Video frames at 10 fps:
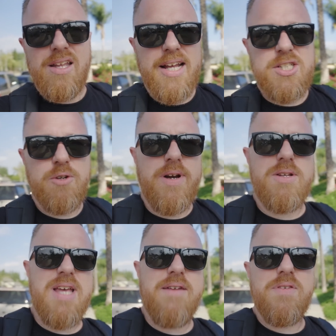like
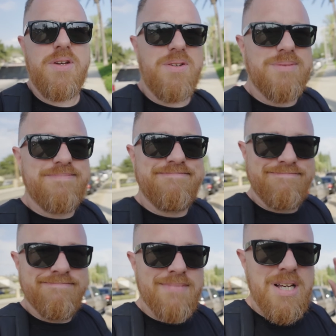Cerritos Avenue,
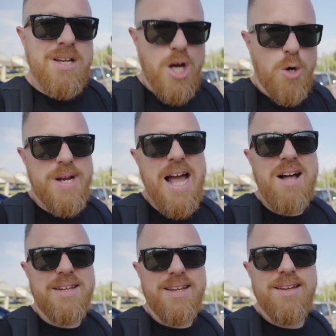a
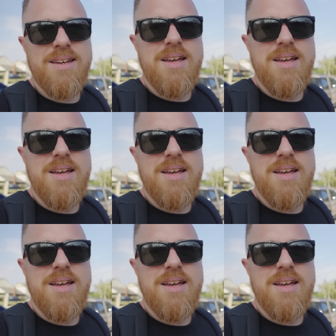reality.